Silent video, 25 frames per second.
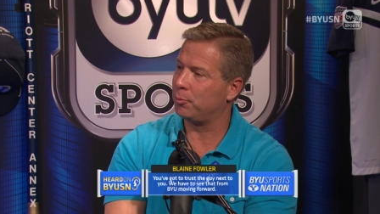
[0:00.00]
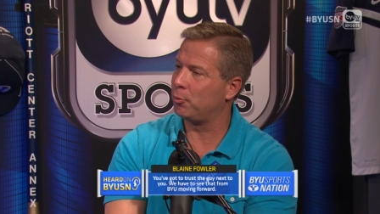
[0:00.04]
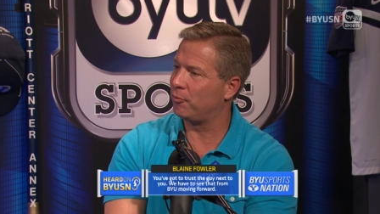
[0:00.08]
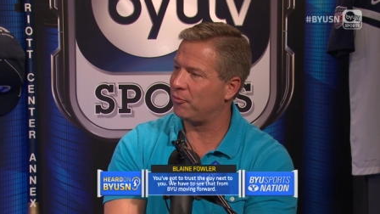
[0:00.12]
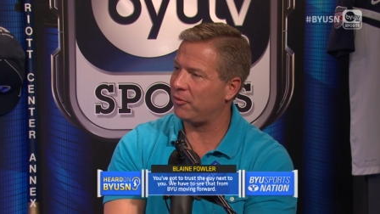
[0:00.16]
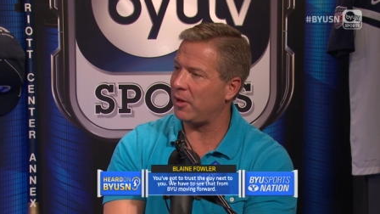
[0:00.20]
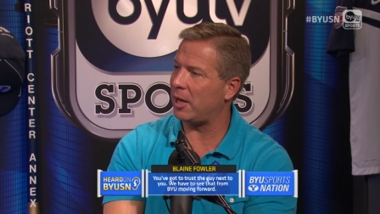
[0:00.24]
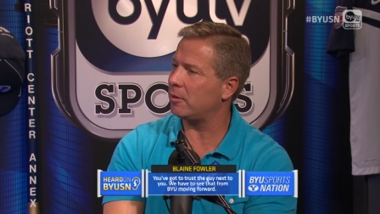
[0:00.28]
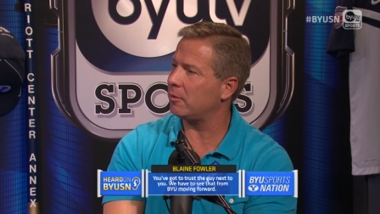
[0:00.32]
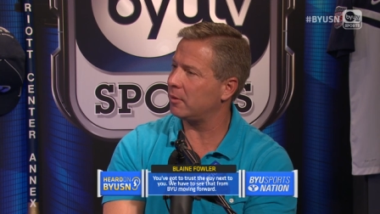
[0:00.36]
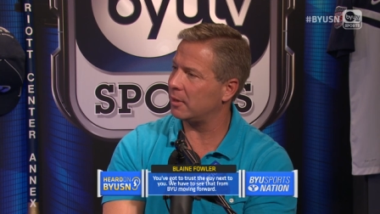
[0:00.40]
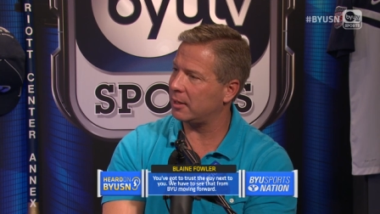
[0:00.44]

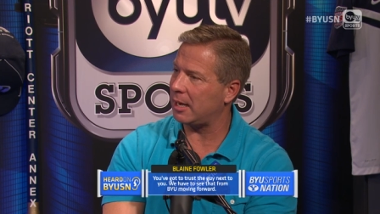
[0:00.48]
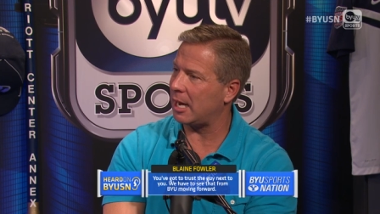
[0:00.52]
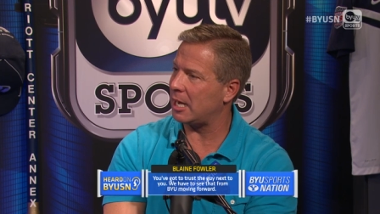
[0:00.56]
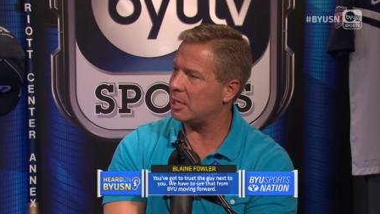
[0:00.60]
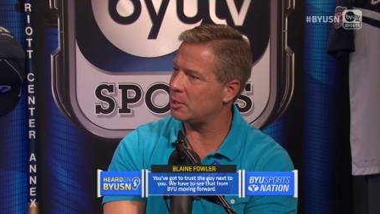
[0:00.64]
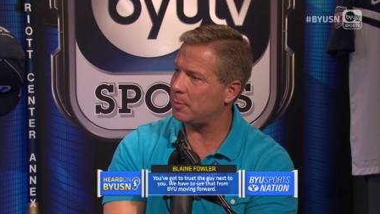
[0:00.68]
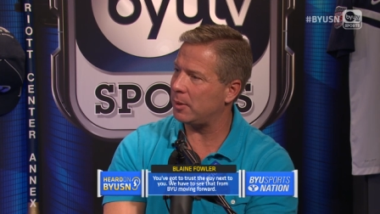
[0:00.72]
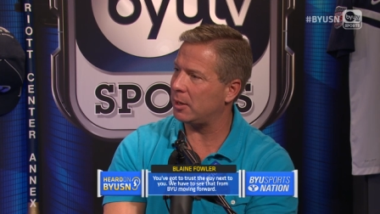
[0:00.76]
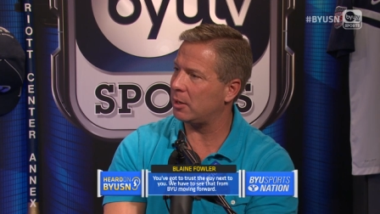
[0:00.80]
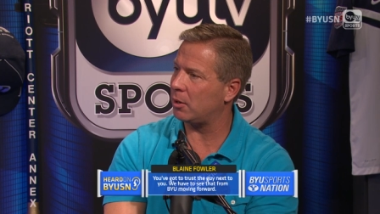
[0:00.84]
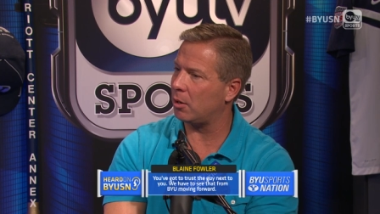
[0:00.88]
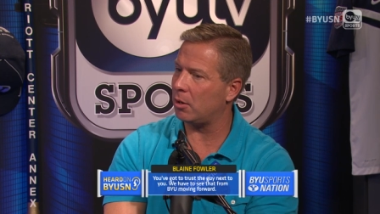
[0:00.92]
veteran guy's
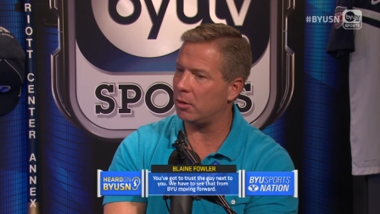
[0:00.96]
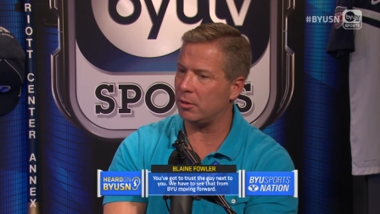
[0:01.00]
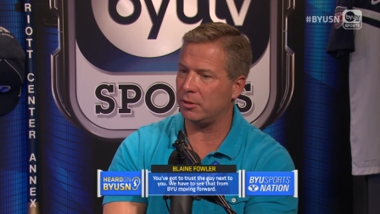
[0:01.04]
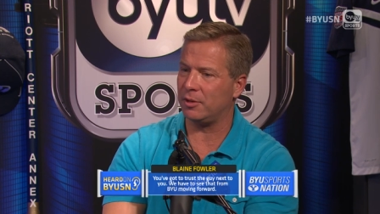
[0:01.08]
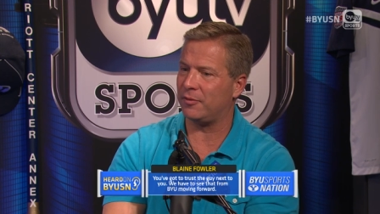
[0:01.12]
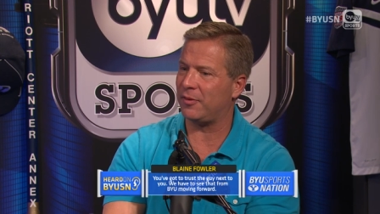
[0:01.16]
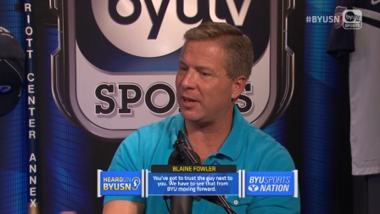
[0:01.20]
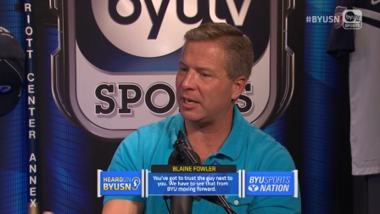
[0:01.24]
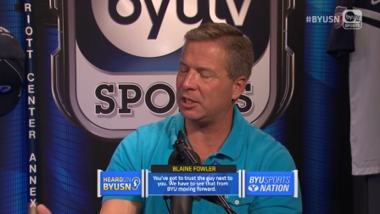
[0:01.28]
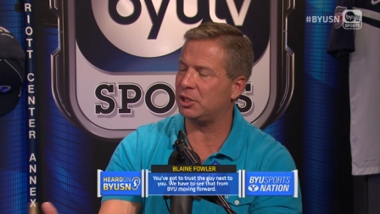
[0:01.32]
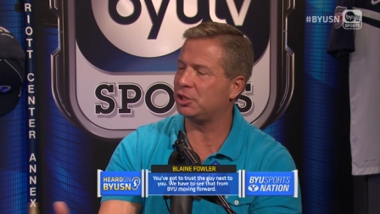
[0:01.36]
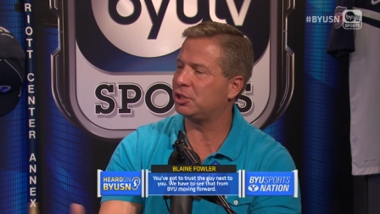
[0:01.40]
been hurt and
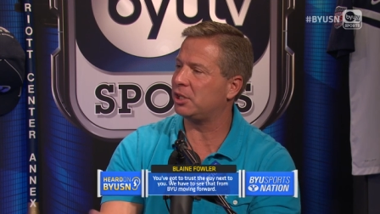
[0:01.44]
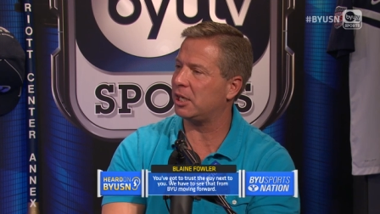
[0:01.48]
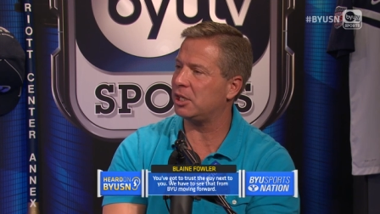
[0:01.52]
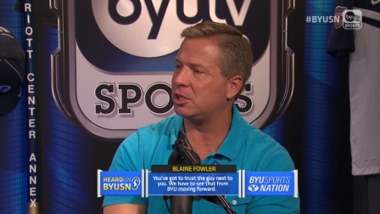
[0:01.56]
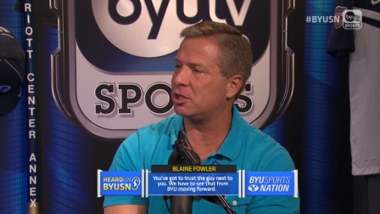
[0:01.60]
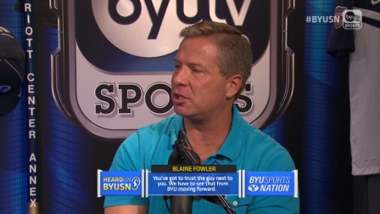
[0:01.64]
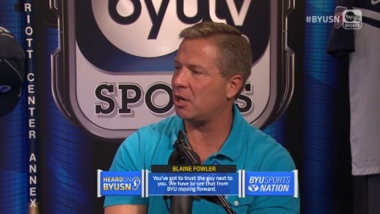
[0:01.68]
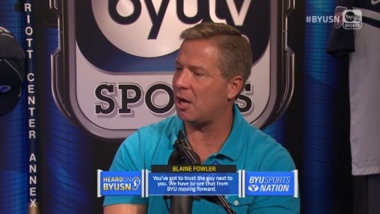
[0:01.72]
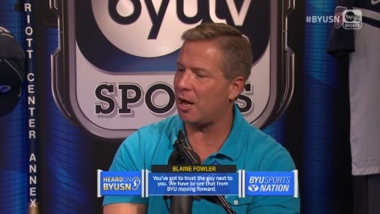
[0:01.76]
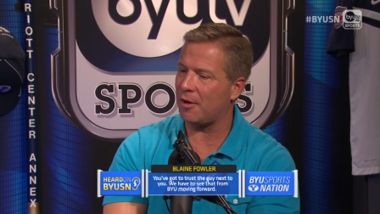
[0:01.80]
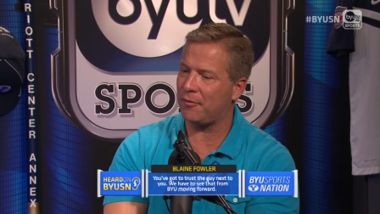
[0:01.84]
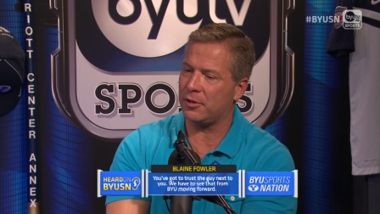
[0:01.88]
you've had to change
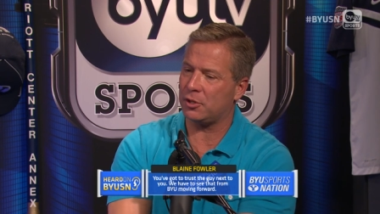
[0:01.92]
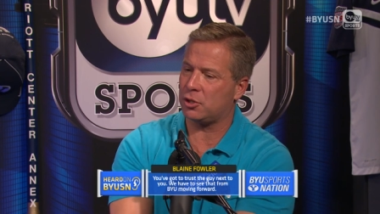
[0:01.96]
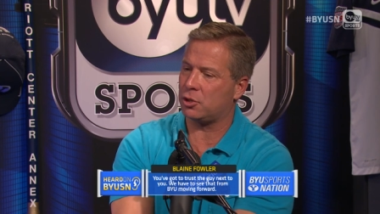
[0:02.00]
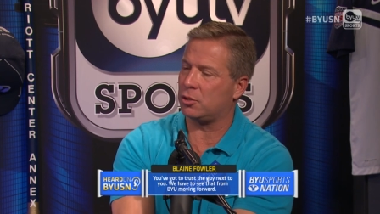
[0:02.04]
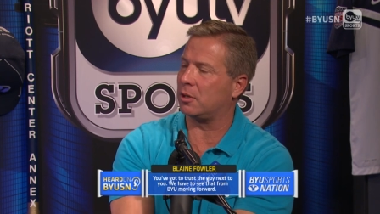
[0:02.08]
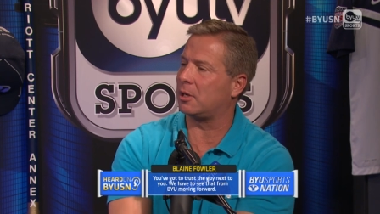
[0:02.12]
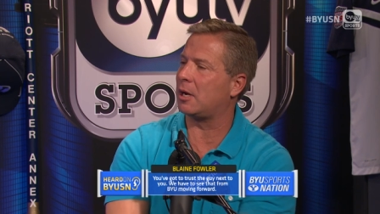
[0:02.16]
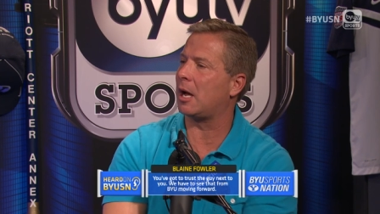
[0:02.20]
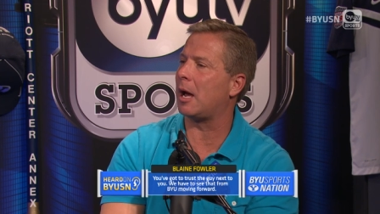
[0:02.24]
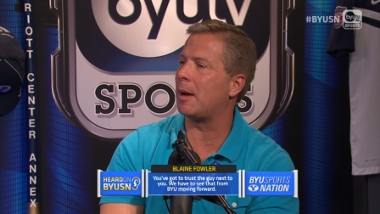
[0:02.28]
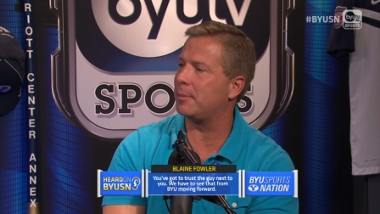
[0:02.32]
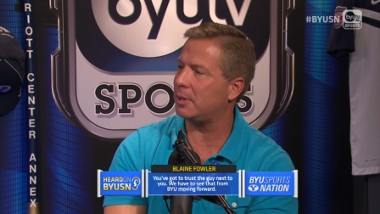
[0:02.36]
the offense to
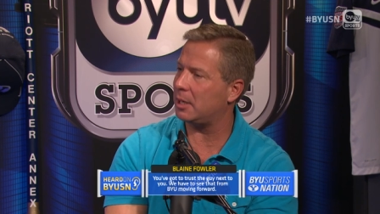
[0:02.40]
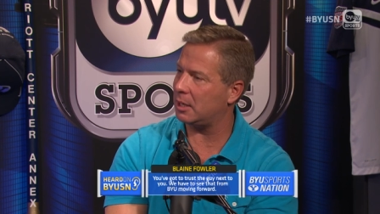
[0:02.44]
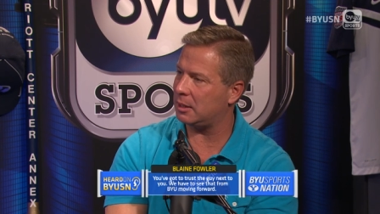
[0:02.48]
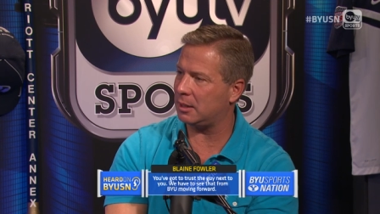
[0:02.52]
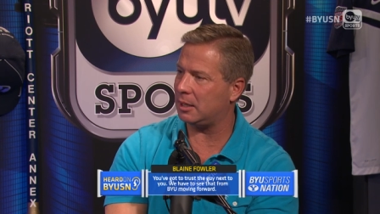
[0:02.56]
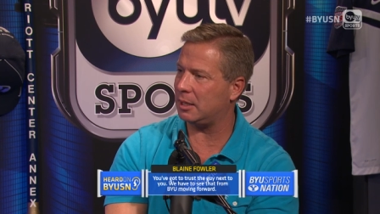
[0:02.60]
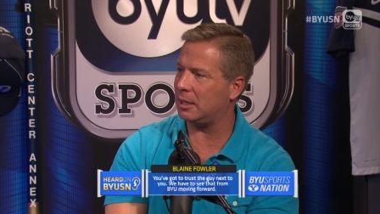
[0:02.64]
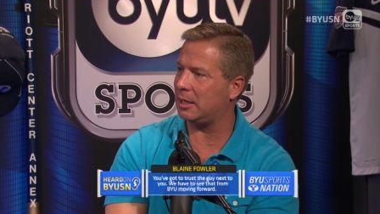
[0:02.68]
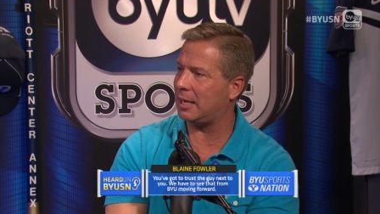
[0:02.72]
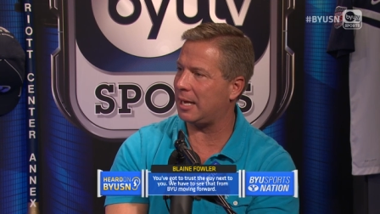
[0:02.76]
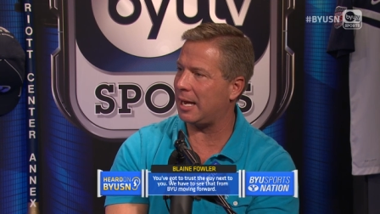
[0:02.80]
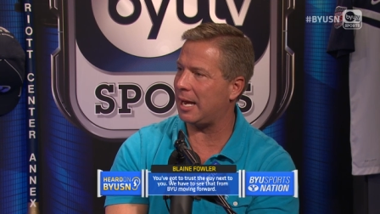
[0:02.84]
accommodate
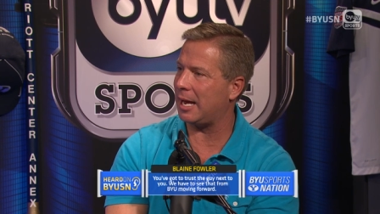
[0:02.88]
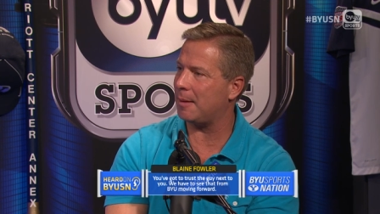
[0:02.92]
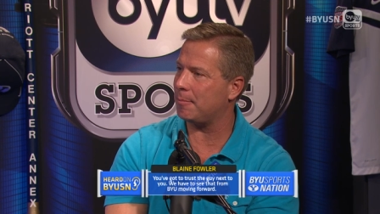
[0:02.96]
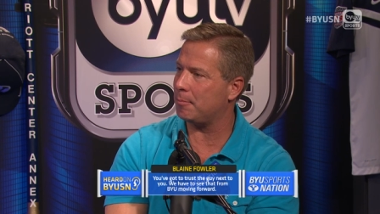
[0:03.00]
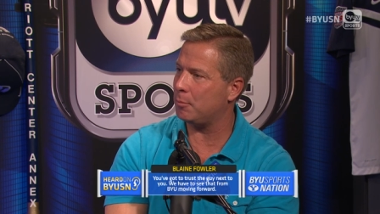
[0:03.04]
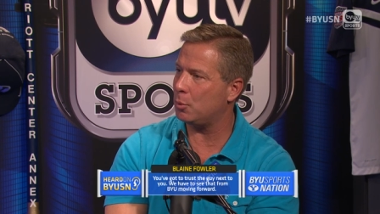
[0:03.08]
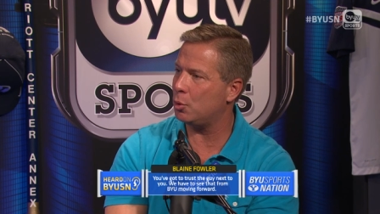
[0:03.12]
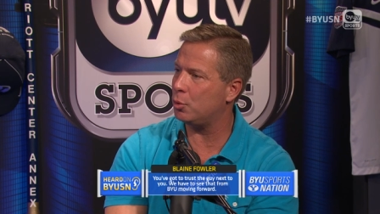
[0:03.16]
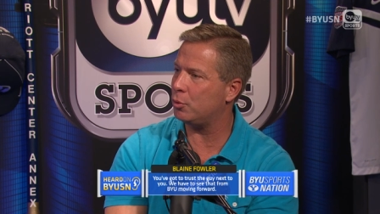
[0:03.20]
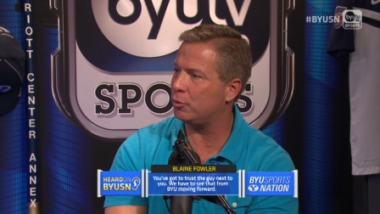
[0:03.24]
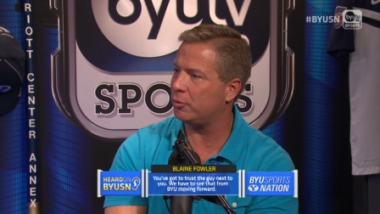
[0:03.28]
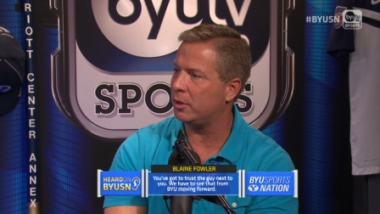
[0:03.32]
that he can't
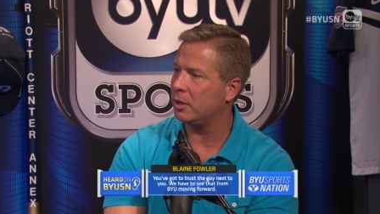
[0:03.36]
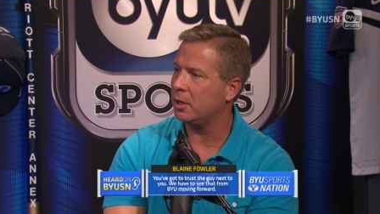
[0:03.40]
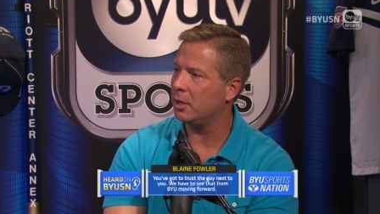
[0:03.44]
move.